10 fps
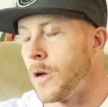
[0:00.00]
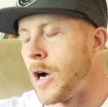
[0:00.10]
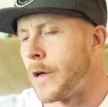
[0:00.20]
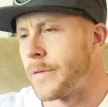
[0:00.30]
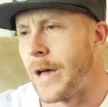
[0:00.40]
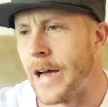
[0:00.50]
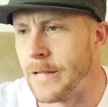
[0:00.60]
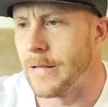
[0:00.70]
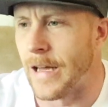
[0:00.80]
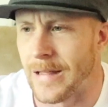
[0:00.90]
I
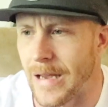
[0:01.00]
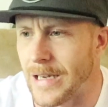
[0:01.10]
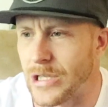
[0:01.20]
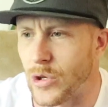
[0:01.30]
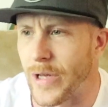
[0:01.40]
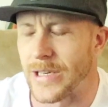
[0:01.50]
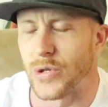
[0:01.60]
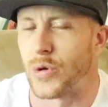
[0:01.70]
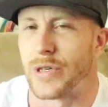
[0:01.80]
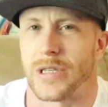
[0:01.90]
think I told that
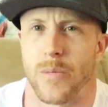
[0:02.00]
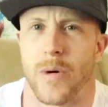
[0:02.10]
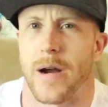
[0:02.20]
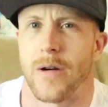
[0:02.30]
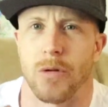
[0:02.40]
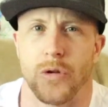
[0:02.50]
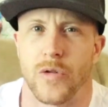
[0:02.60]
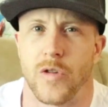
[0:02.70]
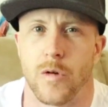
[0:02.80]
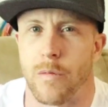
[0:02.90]
story somewhere on
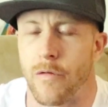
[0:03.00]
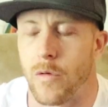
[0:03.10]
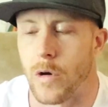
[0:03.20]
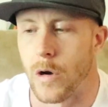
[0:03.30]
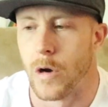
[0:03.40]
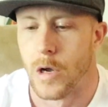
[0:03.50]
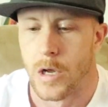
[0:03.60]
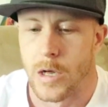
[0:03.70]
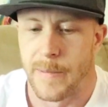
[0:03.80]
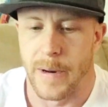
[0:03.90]
YouTube before,
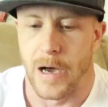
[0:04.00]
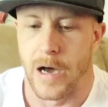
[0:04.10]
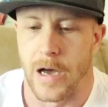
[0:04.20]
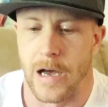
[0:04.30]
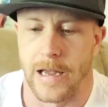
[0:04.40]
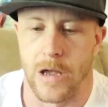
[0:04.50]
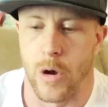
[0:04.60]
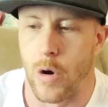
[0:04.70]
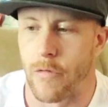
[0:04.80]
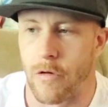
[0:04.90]
but I could
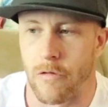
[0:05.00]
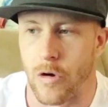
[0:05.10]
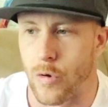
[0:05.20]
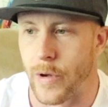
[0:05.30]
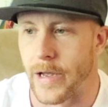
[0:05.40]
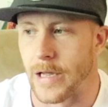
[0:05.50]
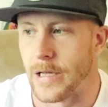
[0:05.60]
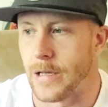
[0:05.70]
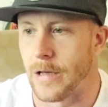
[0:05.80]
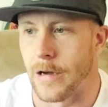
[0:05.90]
go over it real quick.
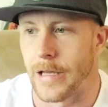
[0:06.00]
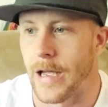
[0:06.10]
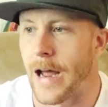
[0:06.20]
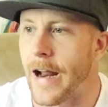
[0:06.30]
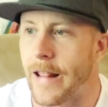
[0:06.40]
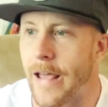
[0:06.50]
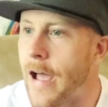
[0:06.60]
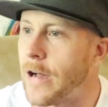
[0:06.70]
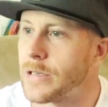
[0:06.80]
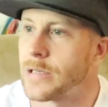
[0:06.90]
He got out of the
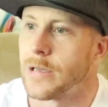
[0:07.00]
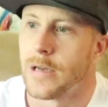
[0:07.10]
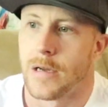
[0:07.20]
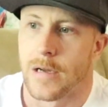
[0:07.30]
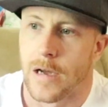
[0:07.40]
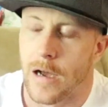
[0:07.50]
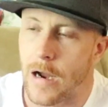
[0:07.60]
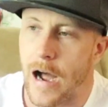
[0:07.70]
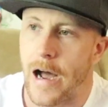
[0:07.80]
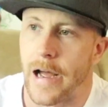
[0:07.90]
house. A
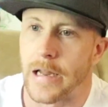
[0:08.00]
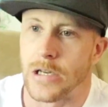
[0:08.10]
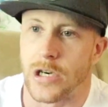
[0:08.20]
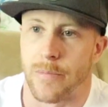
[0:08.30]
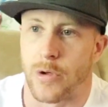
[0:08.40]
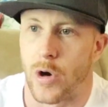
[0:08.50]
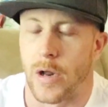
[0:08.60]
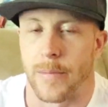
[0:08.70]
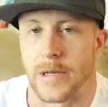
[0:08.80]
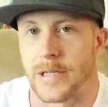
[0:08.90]
guy jumped on
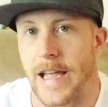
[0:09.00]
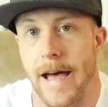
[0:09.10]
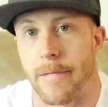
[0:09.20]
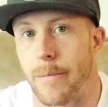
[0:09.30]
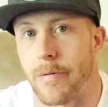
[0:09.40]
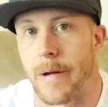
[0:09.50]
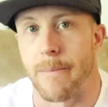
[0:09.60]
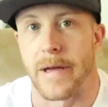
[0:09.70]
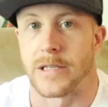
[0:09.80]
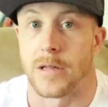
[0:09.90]
him and stabbed him
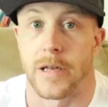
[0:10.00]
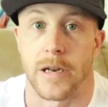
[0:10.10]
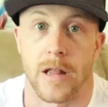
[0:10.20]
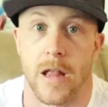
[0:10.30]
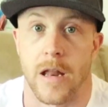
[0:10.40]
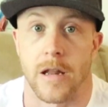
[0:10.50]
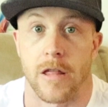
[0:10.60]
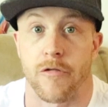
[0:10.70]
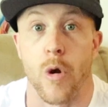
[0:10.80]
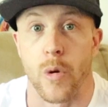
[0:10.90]
basically in the
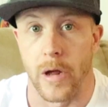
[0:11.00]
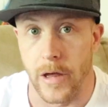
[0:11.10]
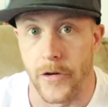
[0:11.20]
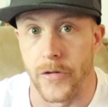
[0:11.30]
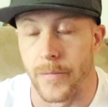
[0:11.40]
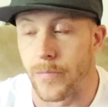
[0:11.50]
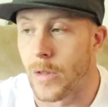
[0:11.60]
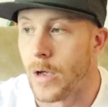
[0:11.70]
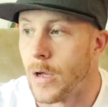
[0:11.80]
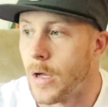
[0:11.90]
throat and killed
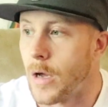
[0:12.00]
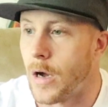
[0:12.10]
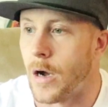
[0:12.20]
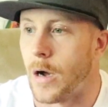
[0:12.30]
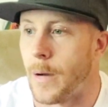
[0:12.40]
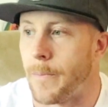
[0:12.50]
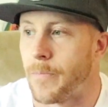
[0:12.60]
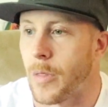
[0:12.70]
him.